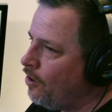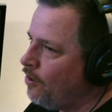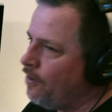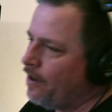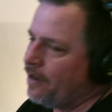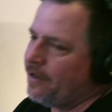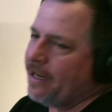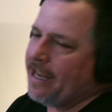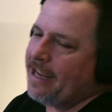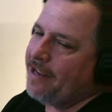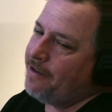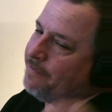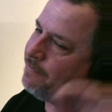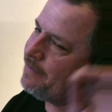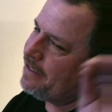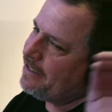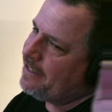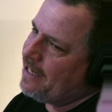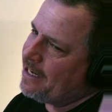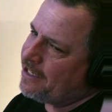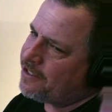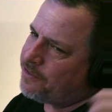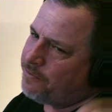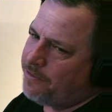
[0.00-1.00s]
go. Hey,
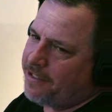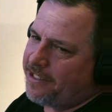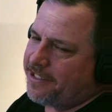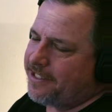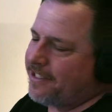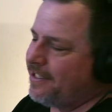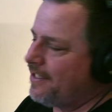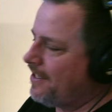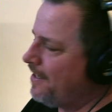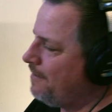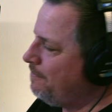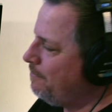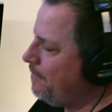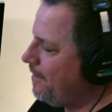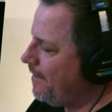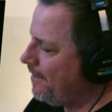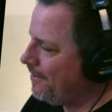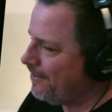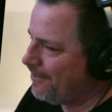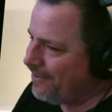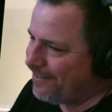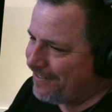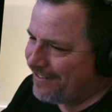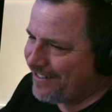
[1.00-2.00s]
next week it's going to get
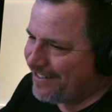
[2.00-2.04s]
better.